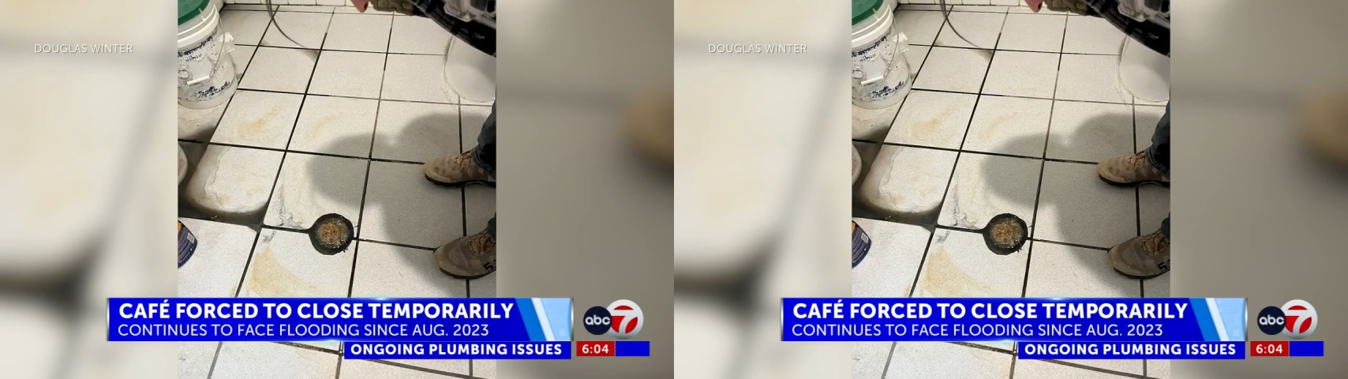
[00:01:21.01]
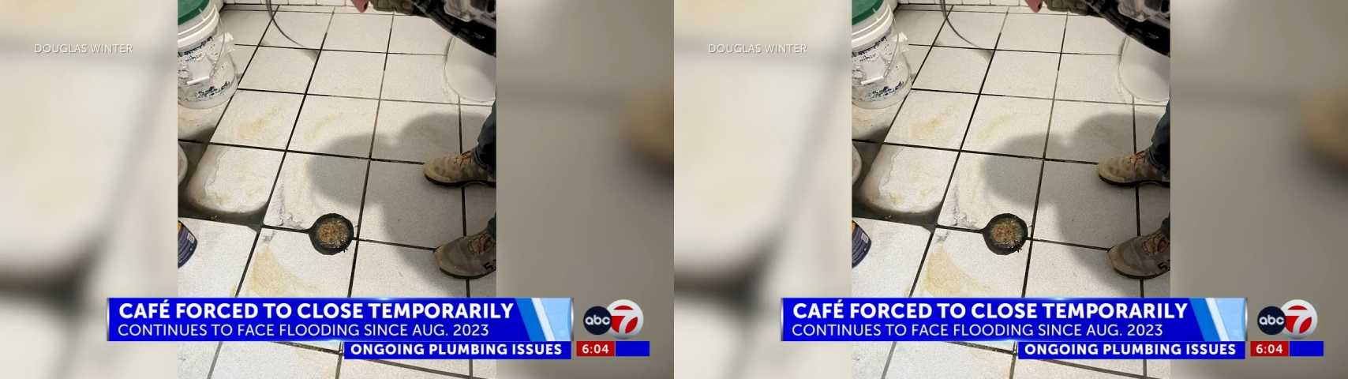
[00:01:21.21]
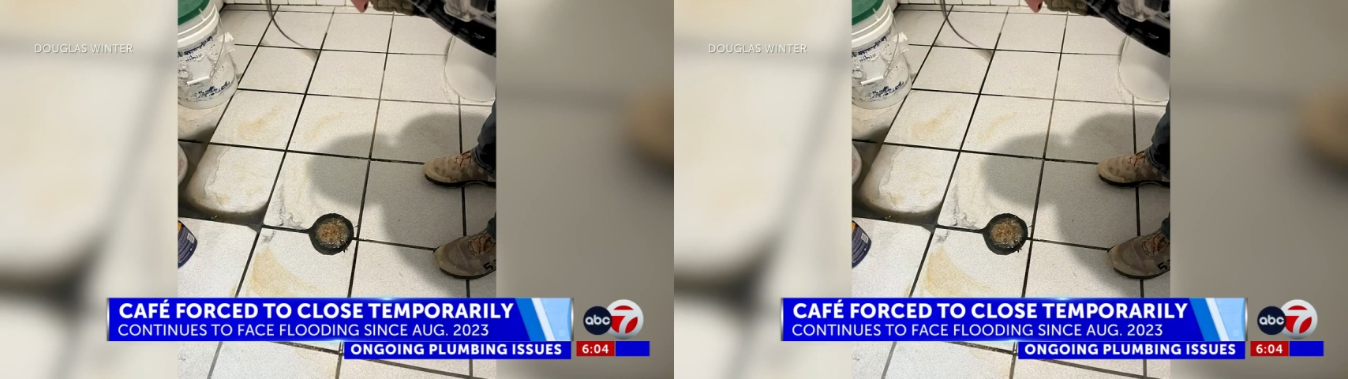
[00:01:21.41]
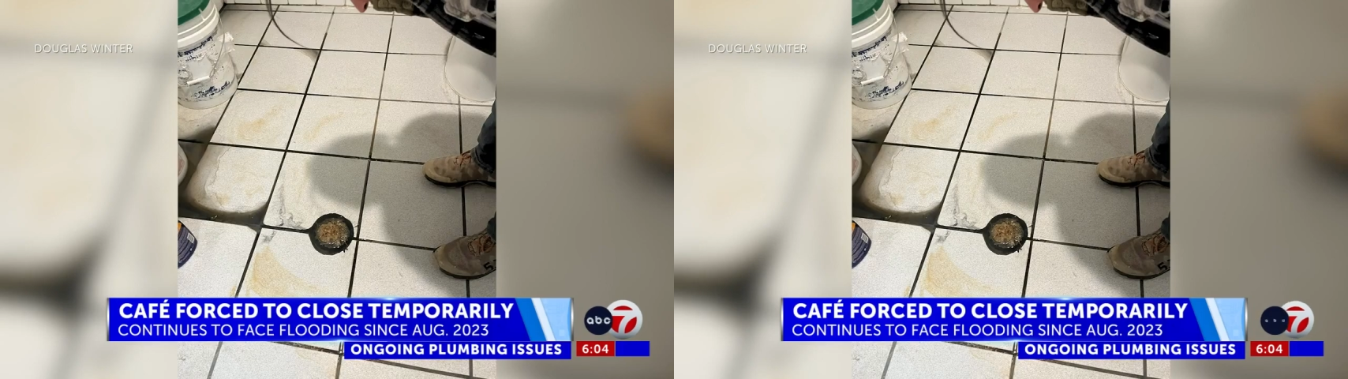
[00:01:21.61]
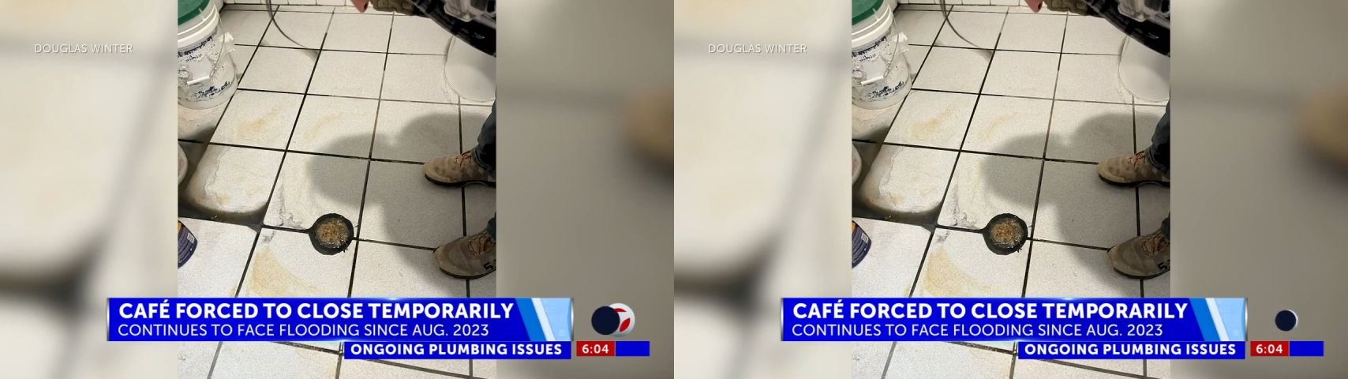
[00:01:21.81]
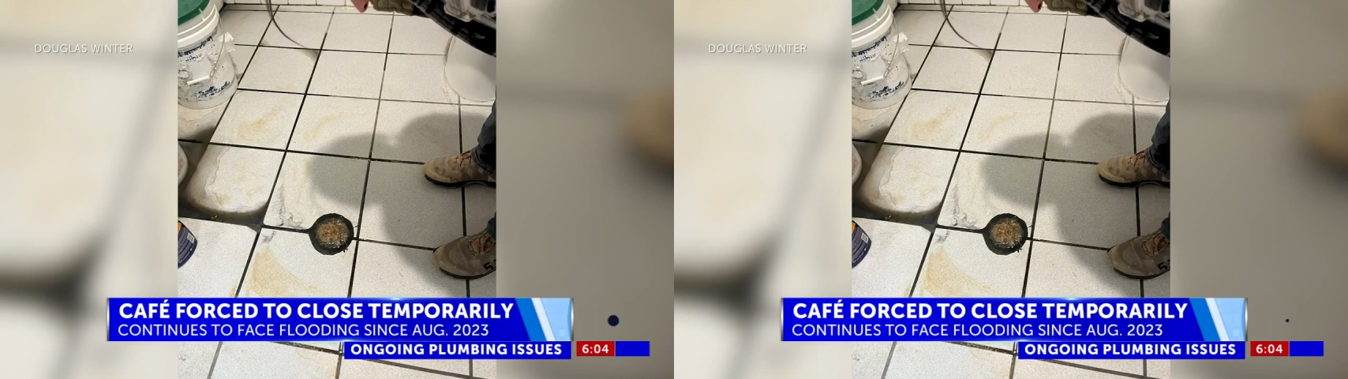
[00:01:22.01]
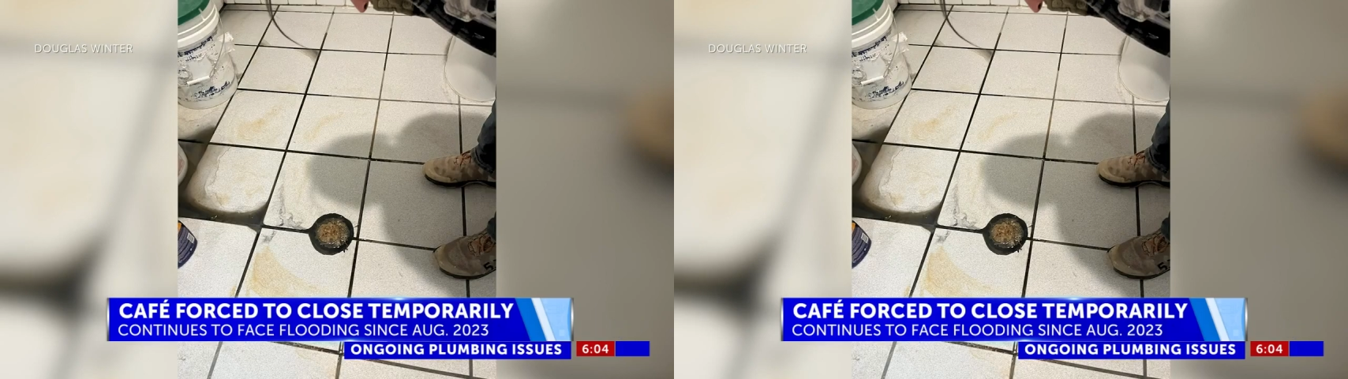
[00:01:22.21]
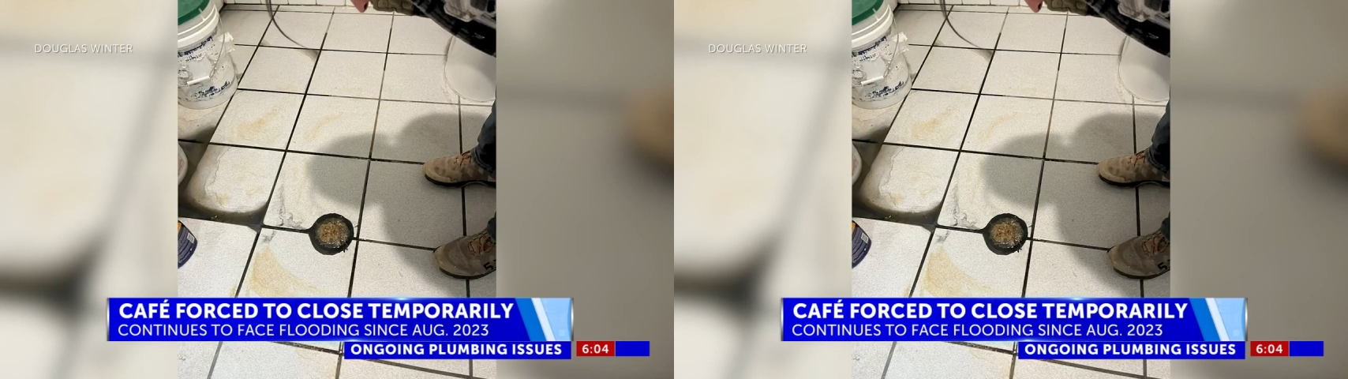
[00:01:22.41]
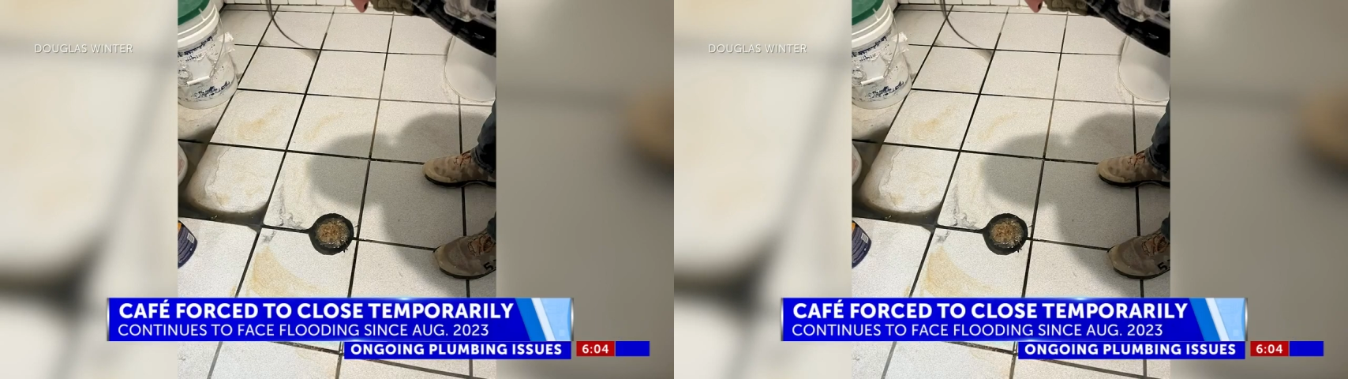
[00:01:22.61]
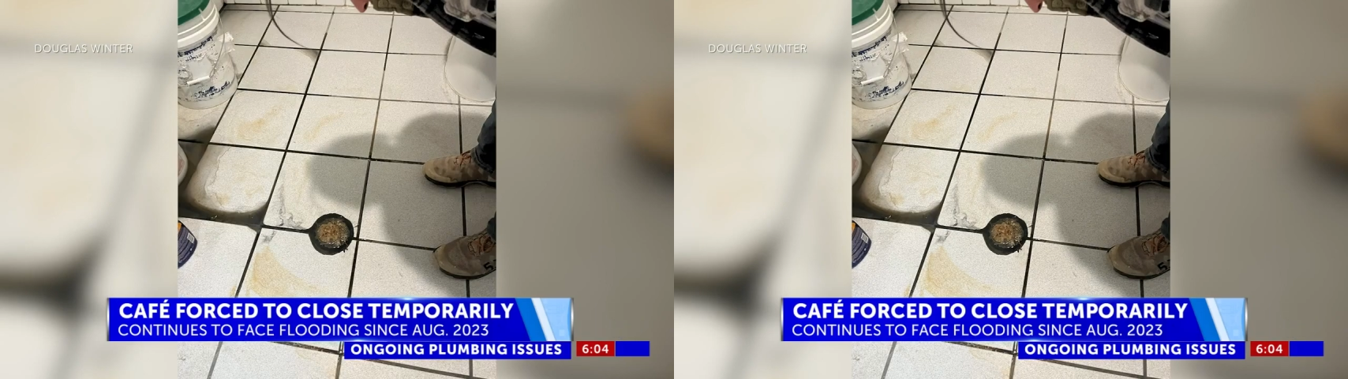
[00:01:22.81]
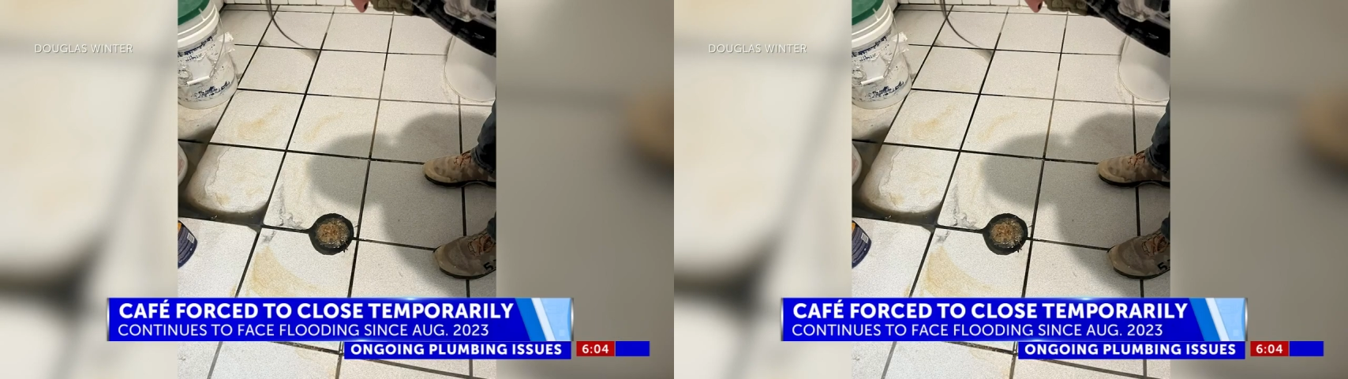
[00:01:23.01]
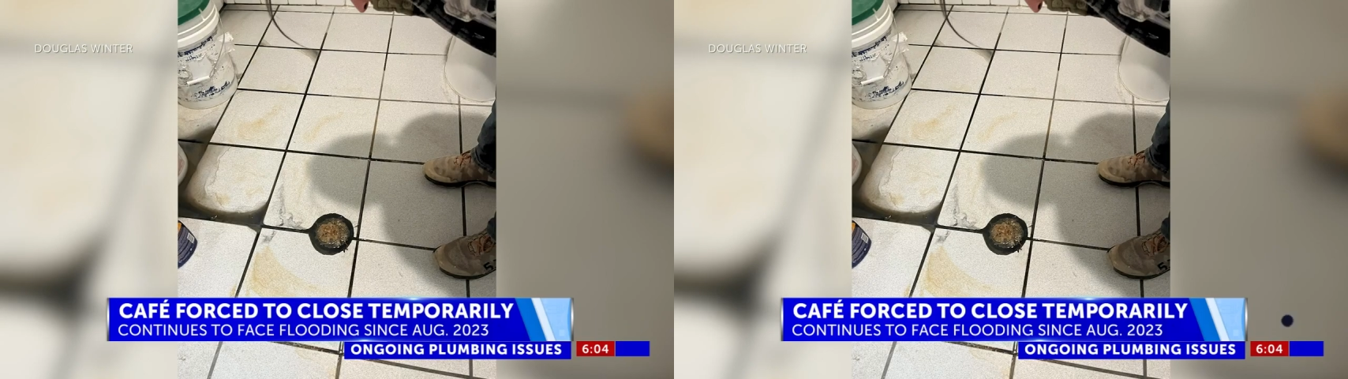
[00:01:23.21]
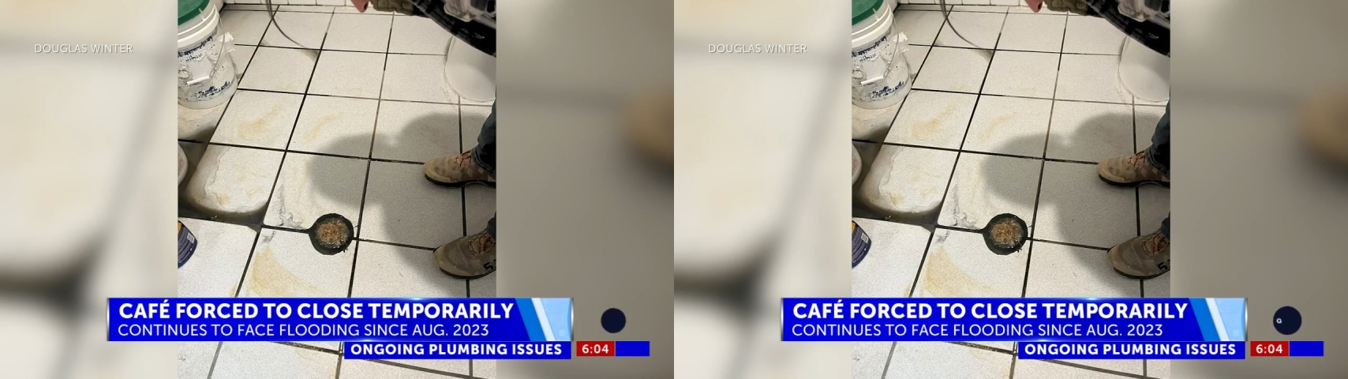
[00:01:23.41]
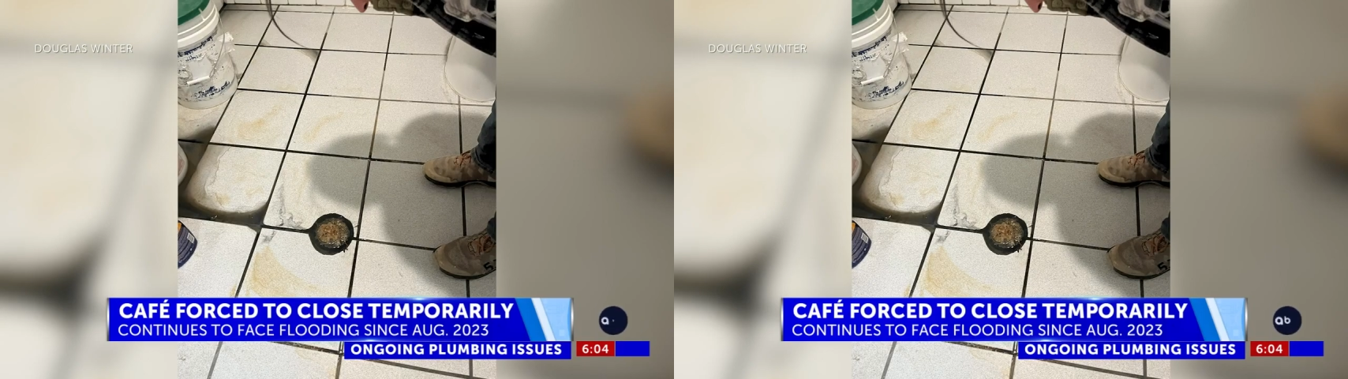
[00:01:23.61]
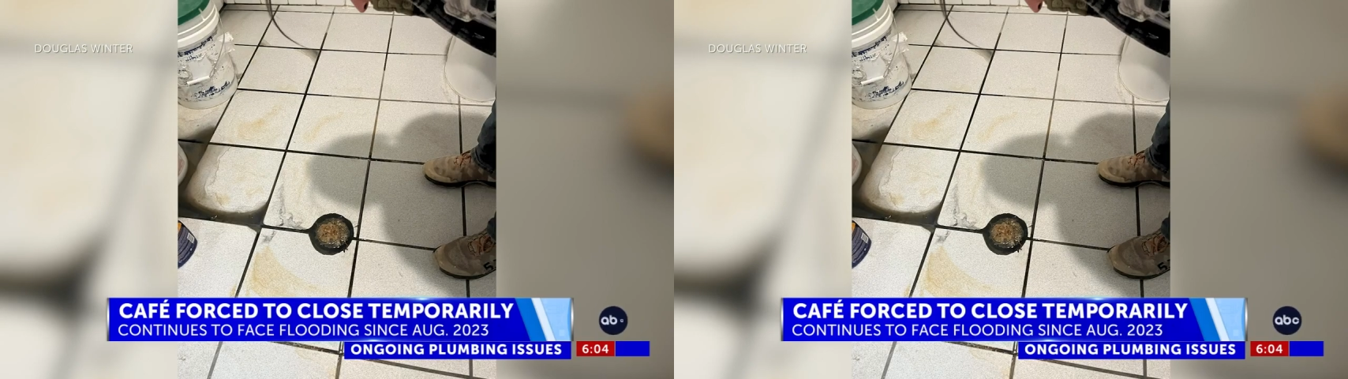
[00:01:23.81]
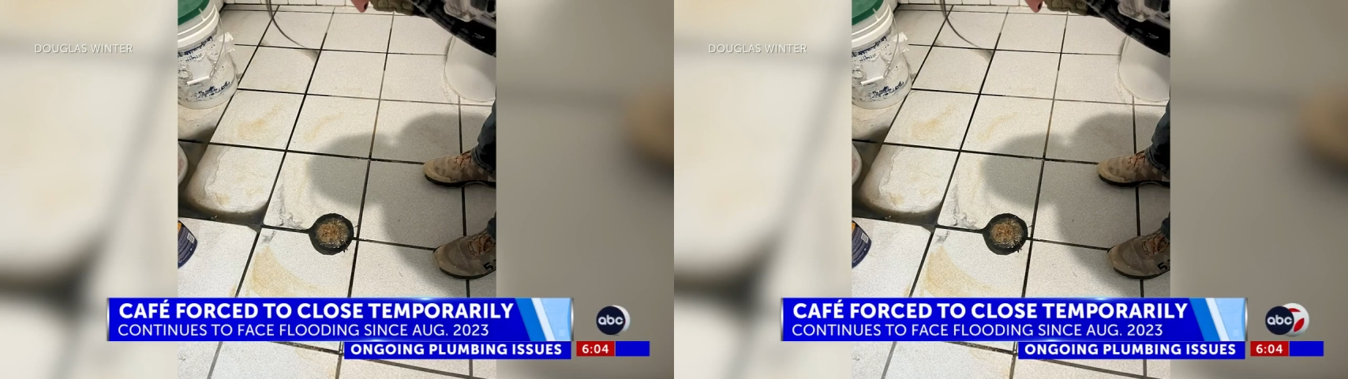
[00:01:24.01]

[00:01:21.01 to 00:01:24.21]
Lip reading: [unreadable: no face in view]